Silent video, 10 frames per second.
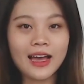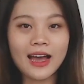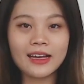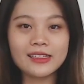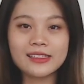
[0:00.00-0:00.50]

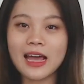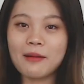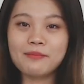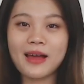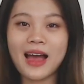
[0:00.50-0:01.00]
guys,
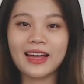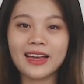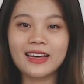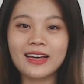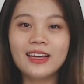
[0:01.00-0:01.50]
I'm back.
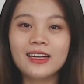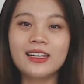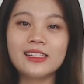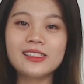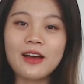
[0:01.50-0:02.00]

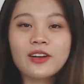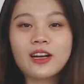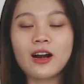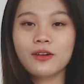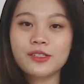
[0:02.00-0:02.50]
Let's have a
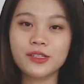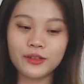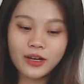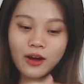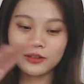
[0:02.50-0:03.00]
close
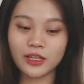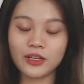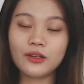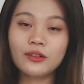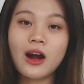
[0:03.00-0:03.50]
look on the
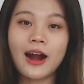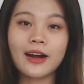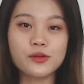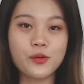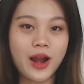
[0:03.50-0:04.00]
new
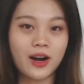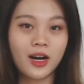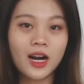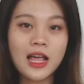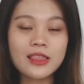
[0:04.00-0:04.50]
hardware.
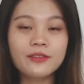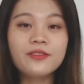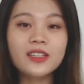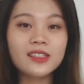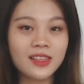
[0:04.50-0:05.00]
The
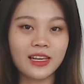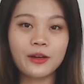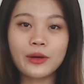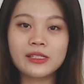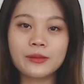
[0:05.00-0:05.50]
first thing
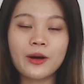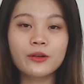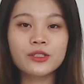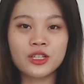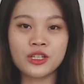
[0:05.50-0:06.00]
we're
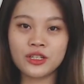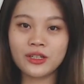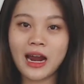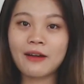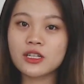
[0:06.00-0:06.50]
supposed to do
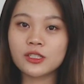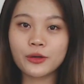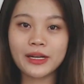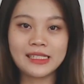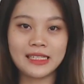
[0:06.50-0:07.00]
after
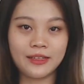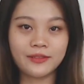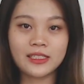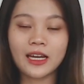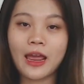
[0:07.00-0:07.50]
receive
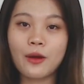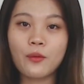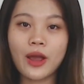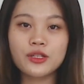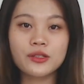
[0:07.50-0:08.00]
the
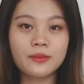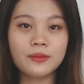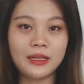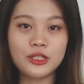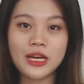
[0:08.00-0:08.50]
gateway should
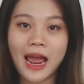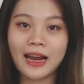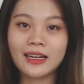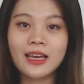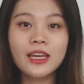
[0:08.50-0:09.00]
be check
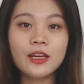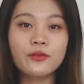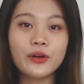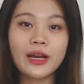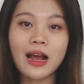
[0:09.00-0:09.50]
if
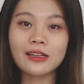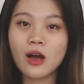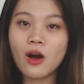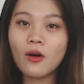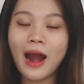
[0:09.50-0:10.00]
we got
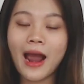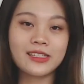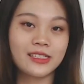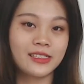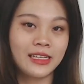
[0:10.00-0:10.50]
all
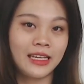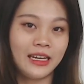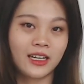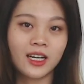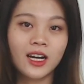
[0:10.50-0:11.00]
items
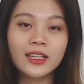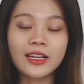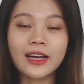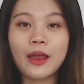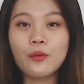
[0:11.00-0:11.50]
here, the
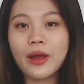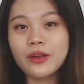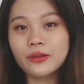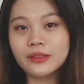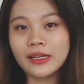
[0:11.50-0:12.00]
gateway
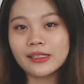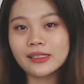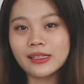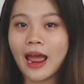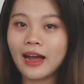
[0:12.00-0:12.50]
unit
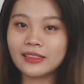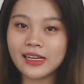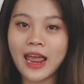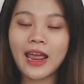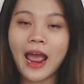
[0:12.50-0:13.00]
and
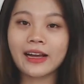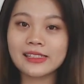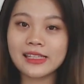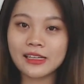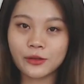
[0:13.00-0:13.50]
a
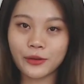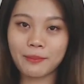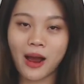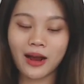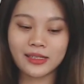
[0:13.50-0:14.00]
accessory
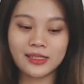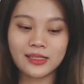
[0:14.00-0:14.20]
box.